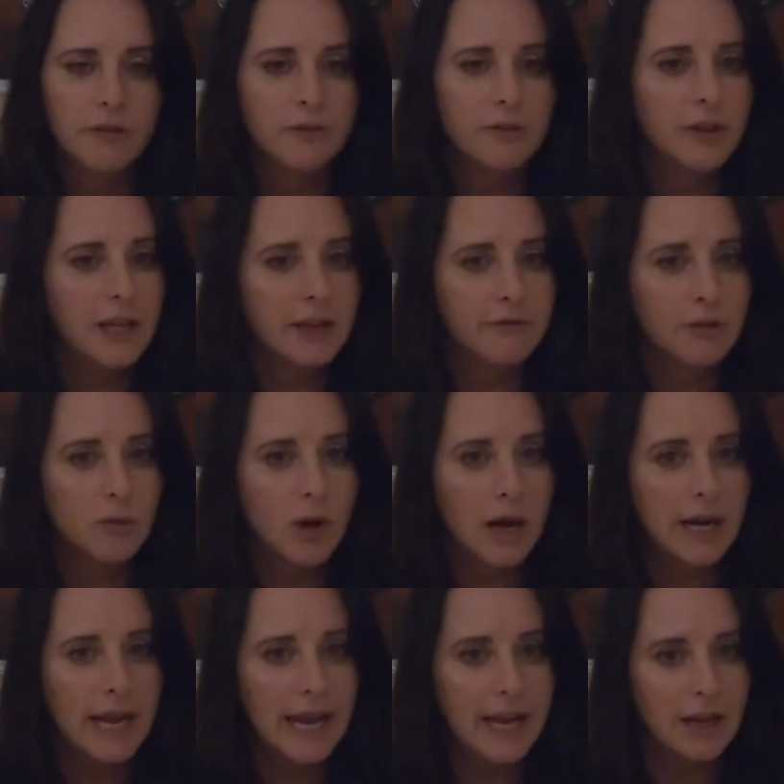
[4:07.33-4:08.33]
For
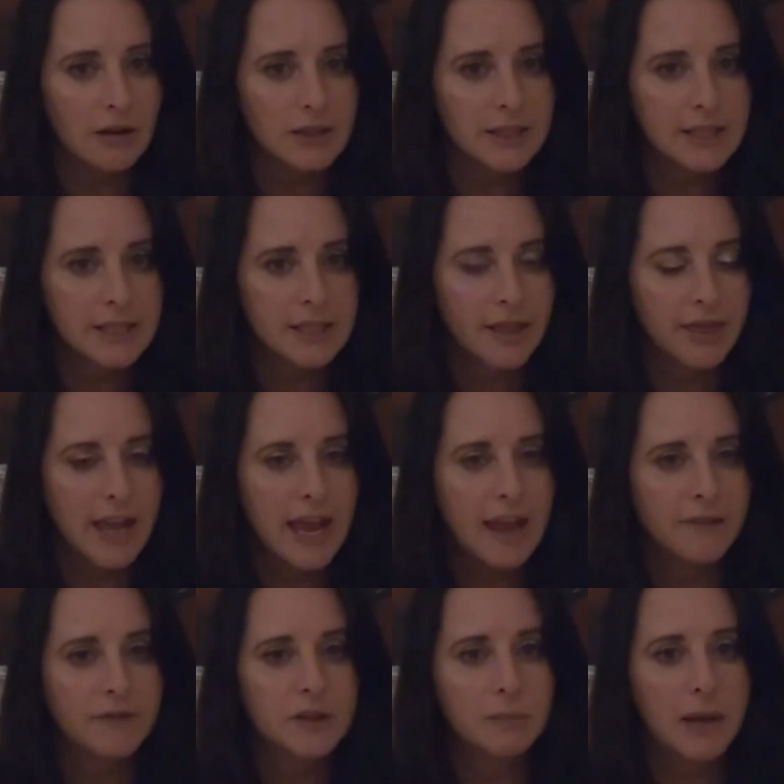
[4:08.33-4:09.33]
everyone else, they
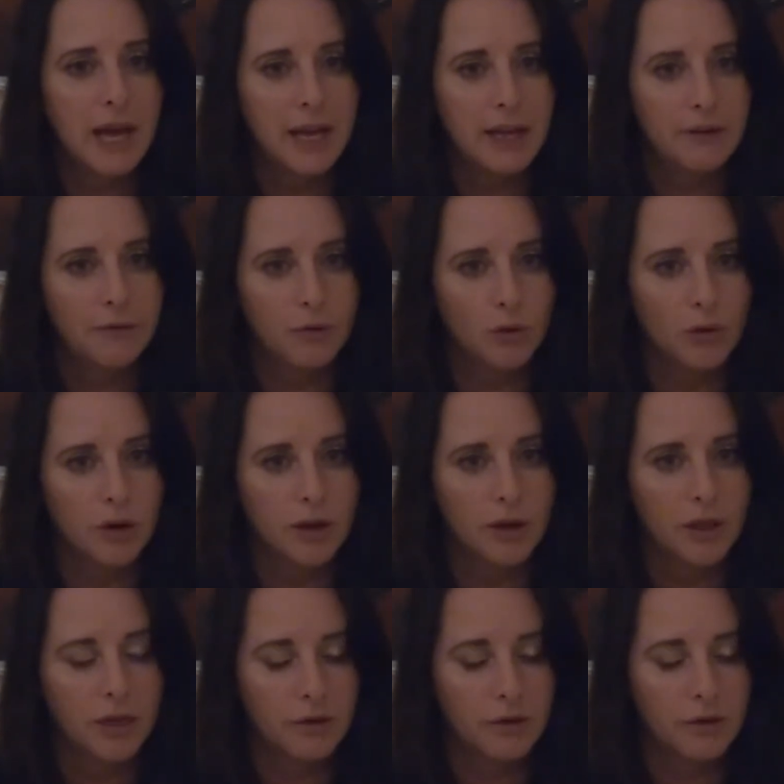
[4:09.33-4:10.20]
have to pay for it.